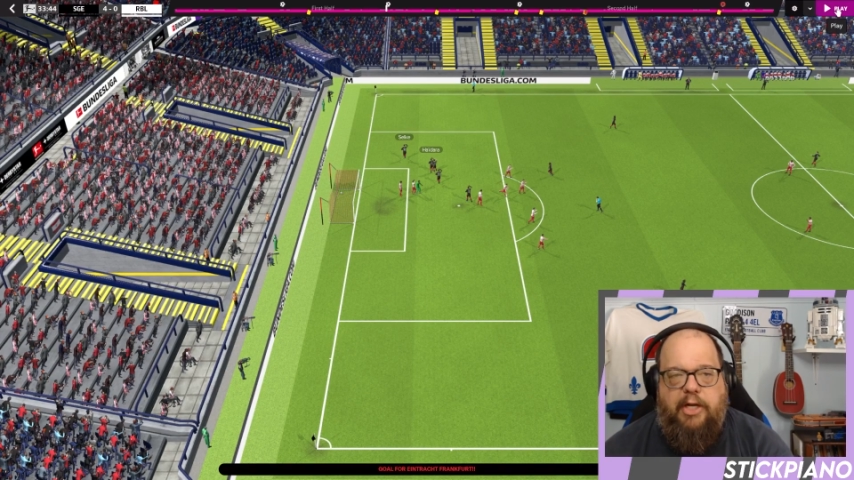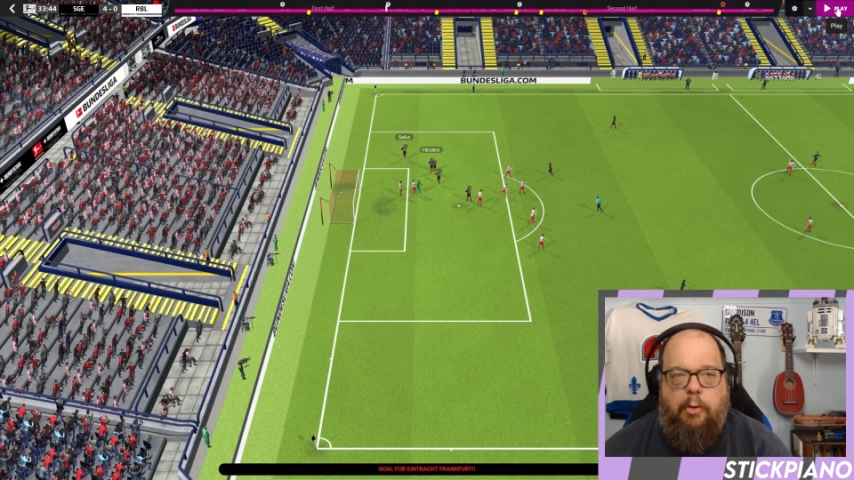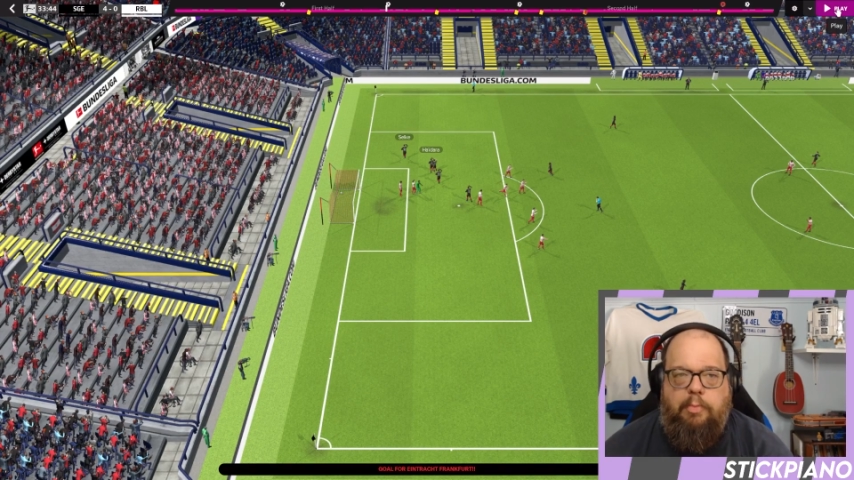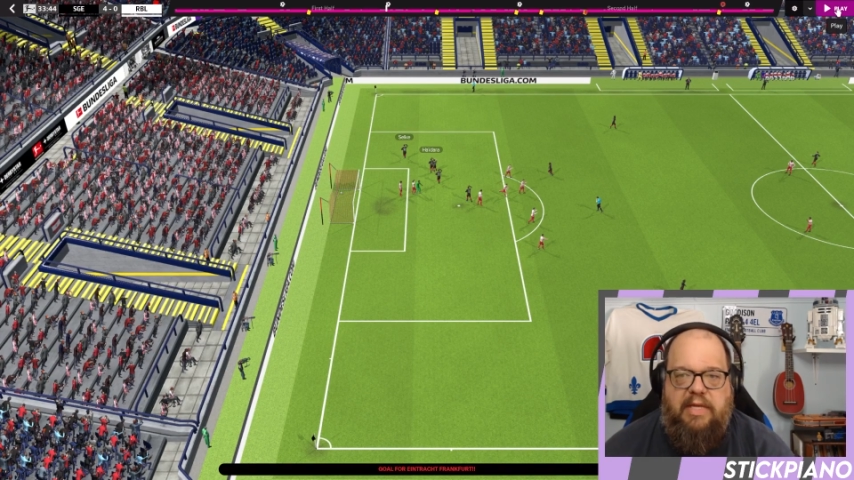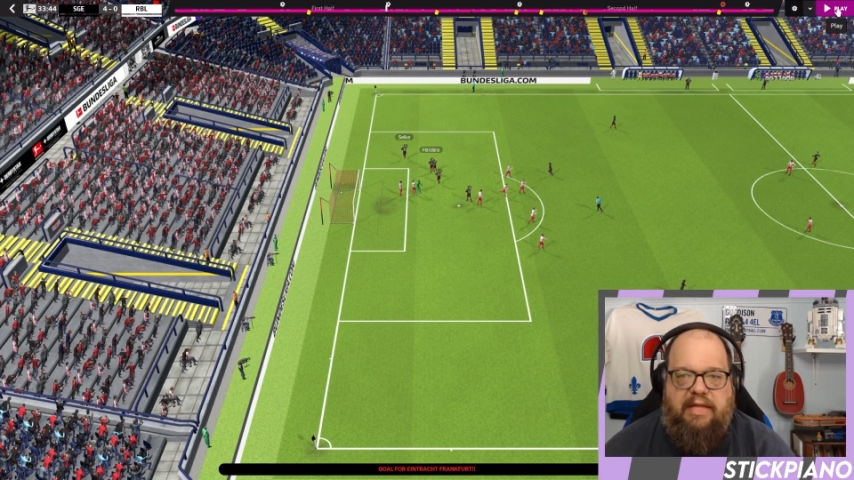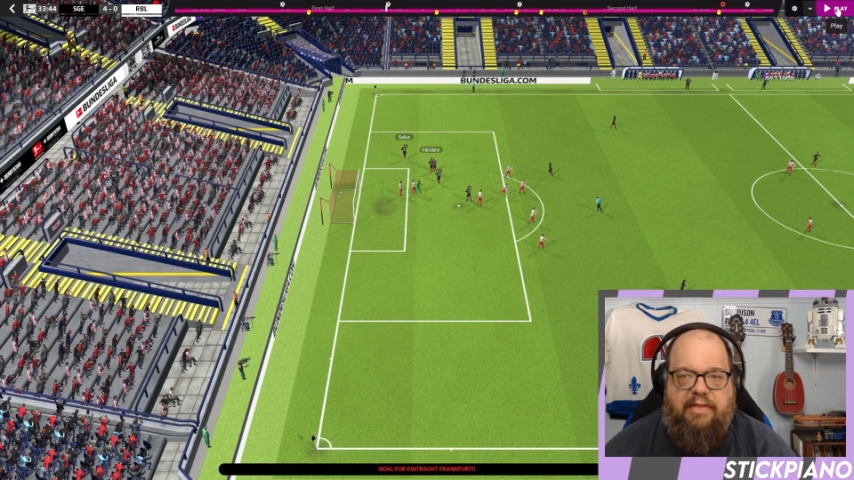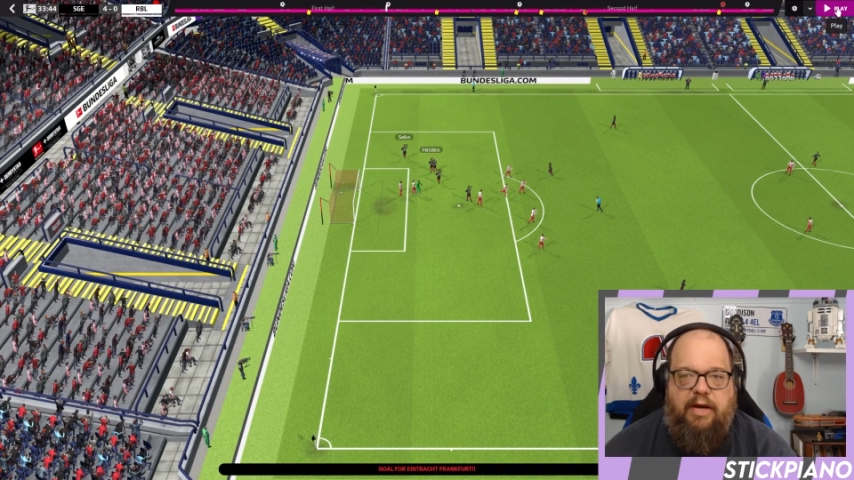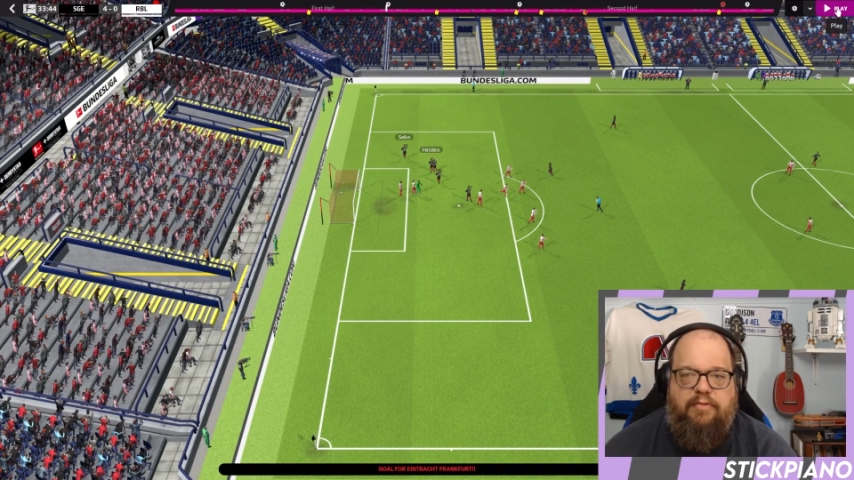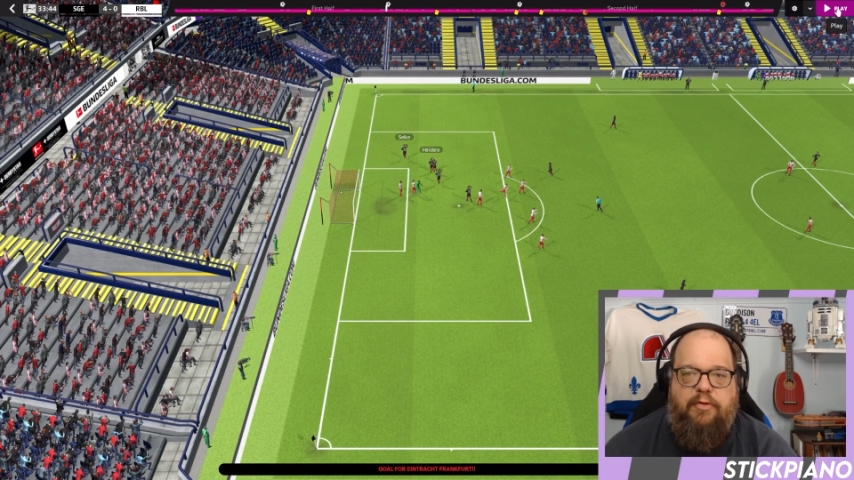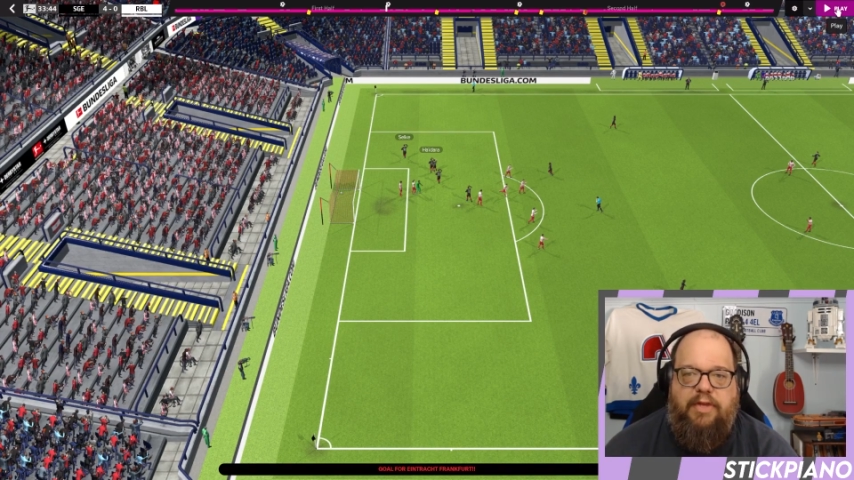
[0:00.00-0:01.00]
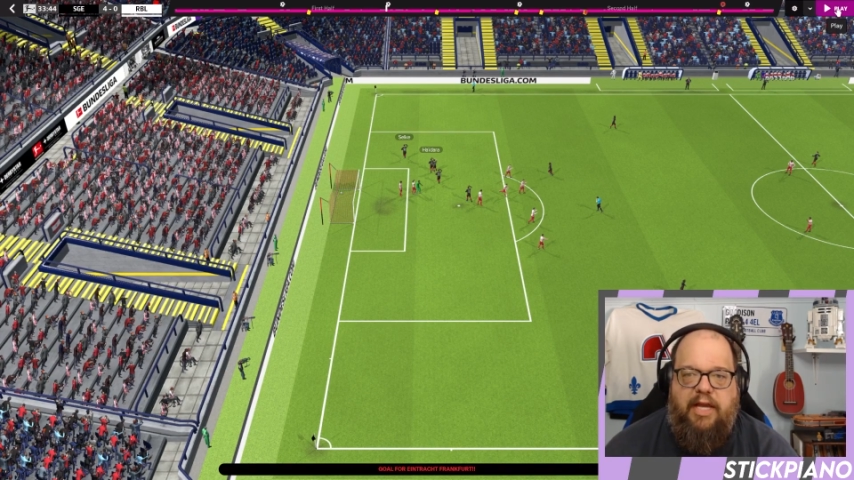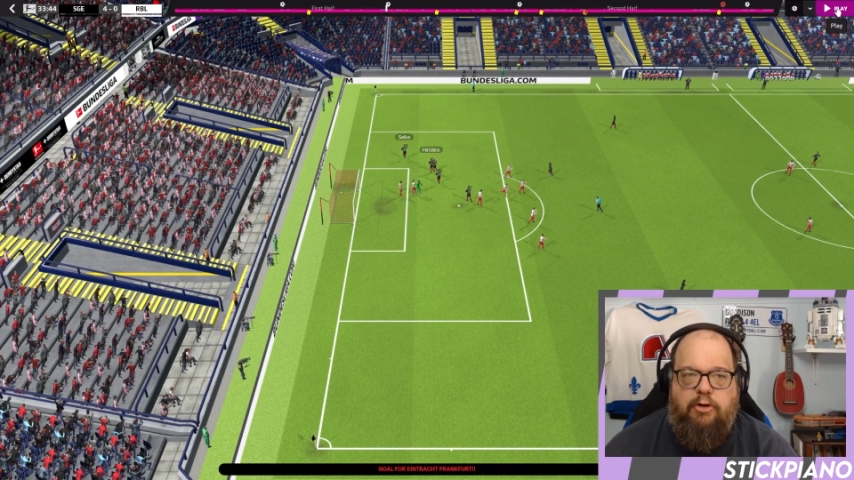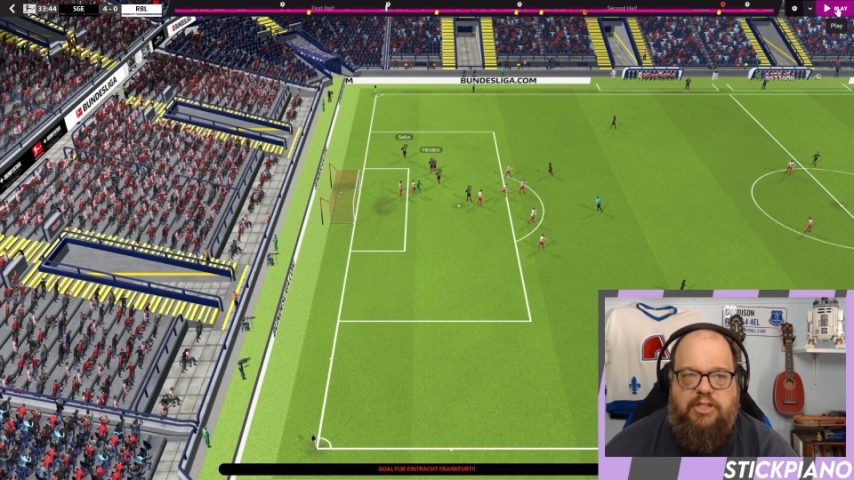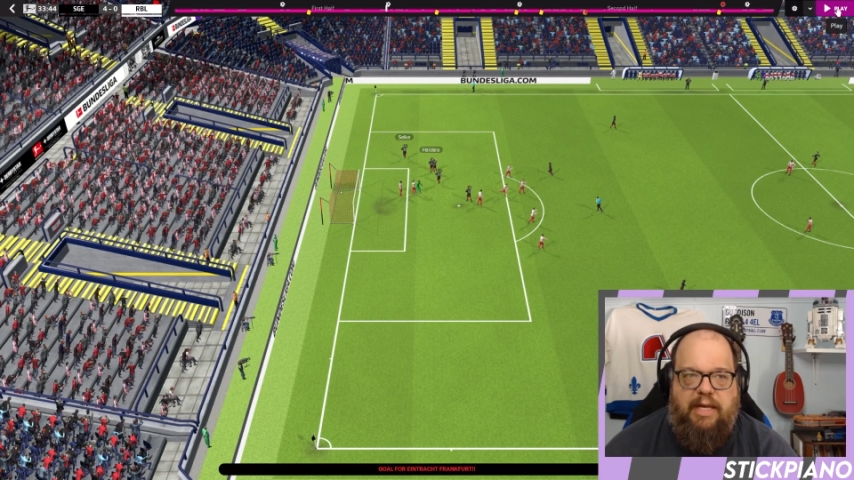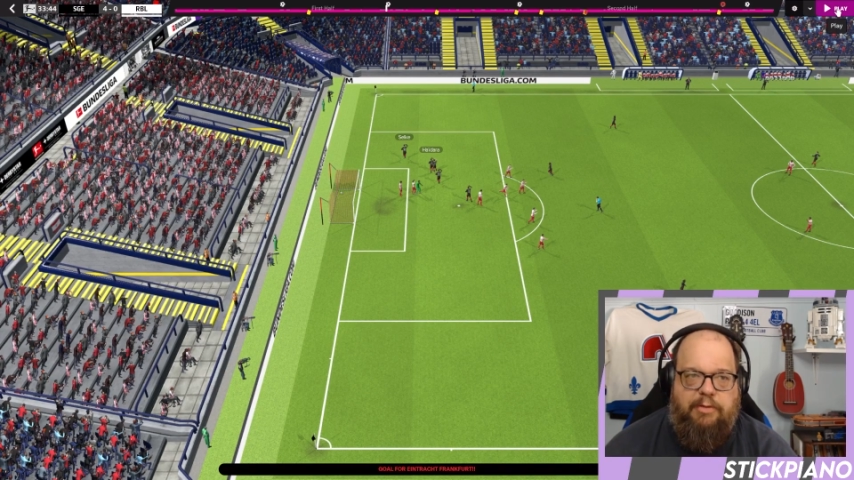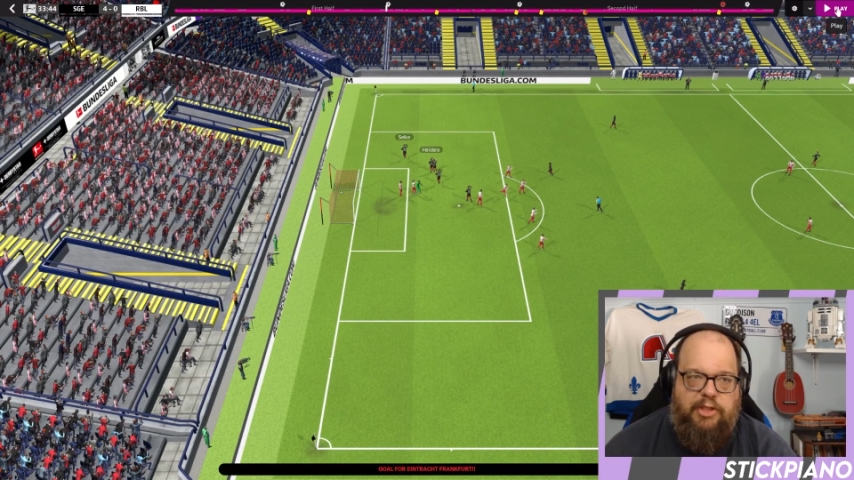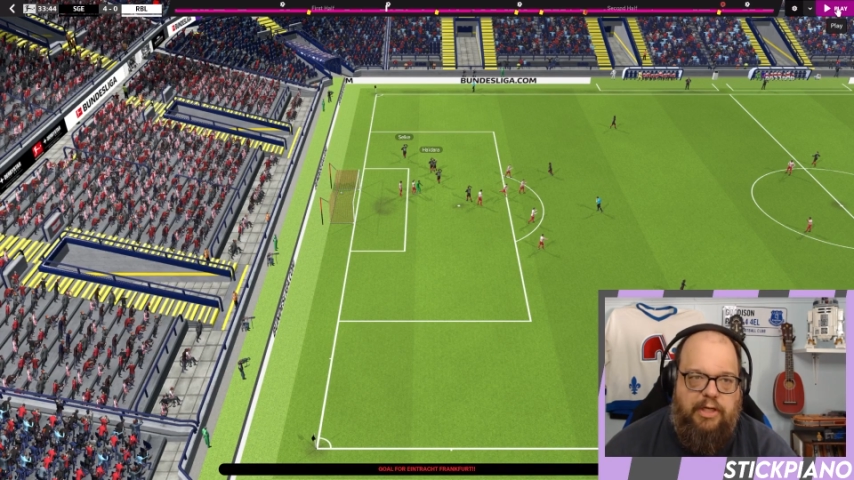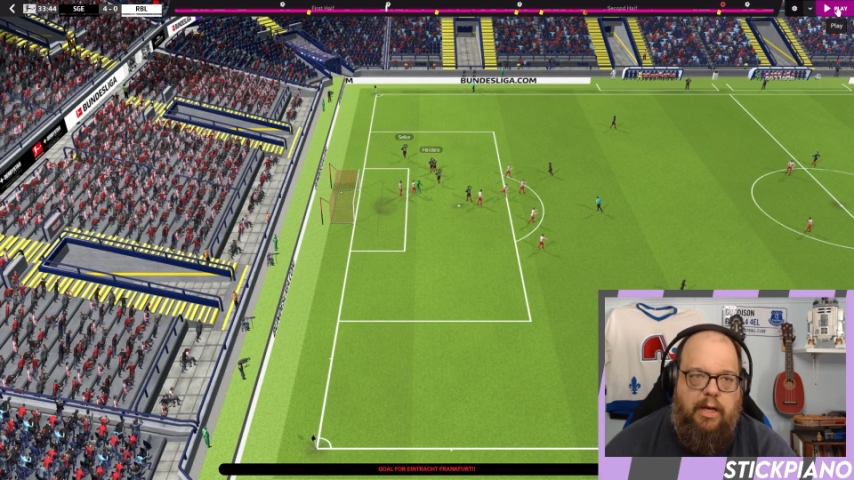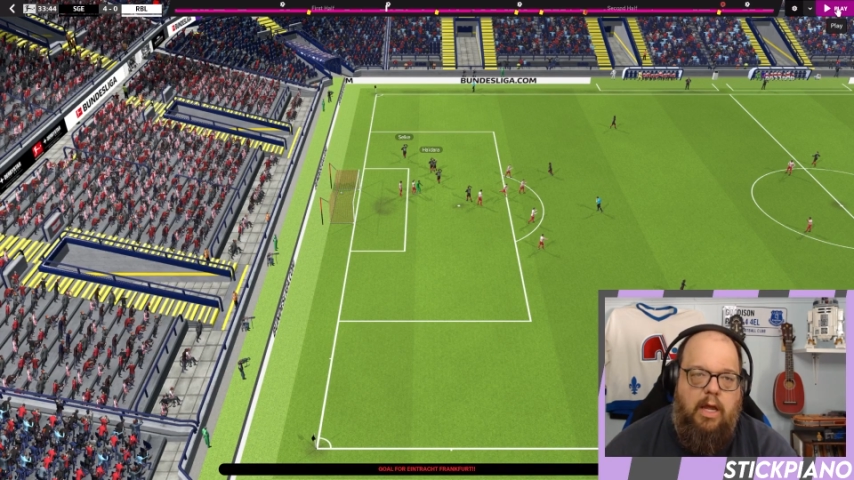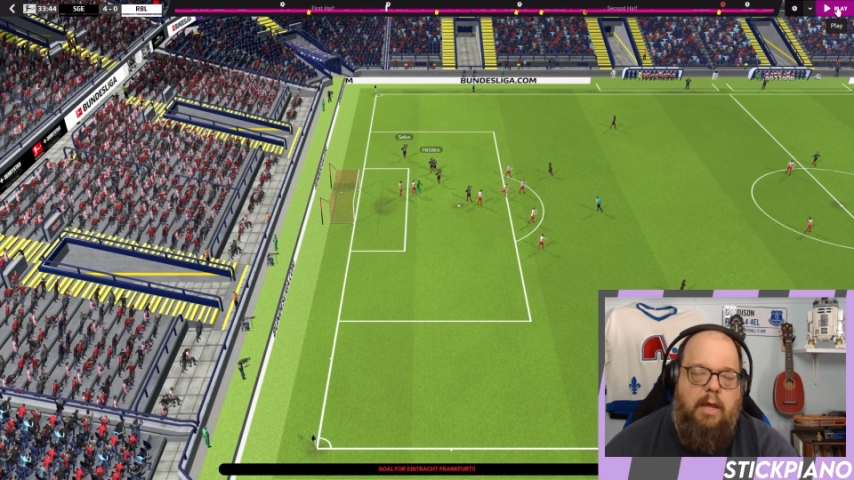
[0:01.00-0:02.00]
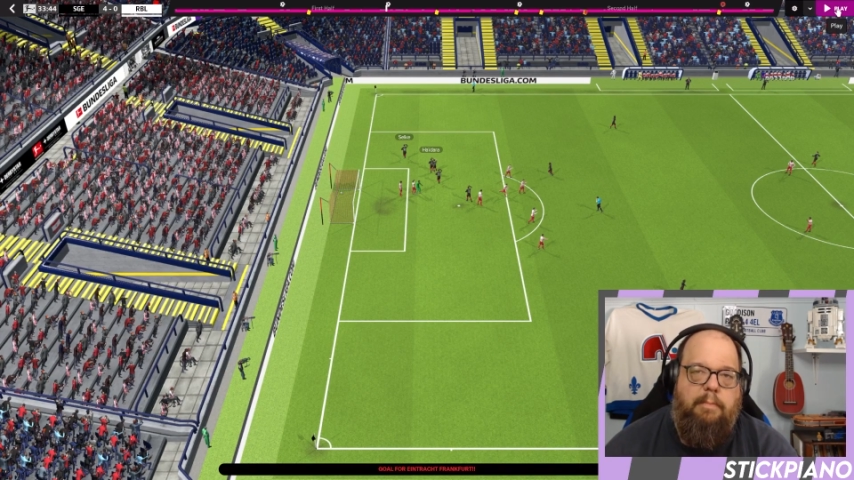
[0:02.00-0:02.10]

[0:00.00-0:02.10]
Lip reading: you know, being there for the interception,